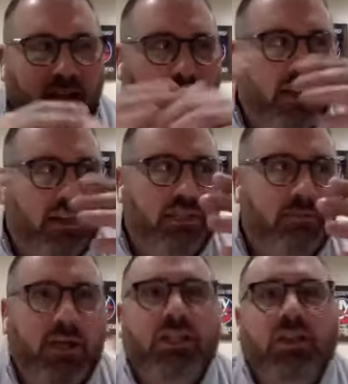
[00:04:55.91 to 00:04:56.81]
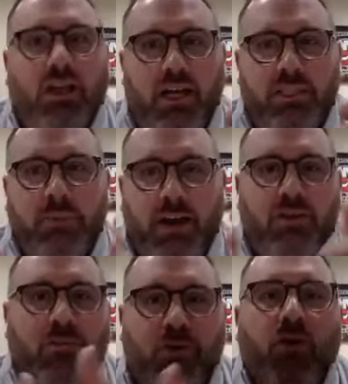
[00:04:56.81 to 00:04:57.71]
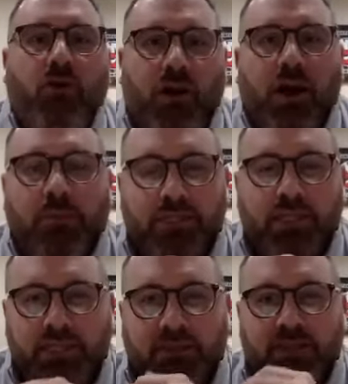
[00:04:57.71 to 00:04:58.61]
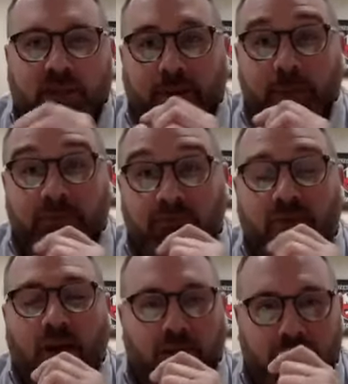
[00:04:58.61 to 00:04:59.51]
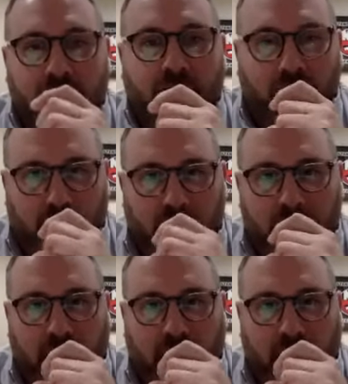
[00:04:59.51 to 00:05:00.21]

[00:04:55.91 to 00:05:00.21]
in specialized medical programs is sometimes very difficult,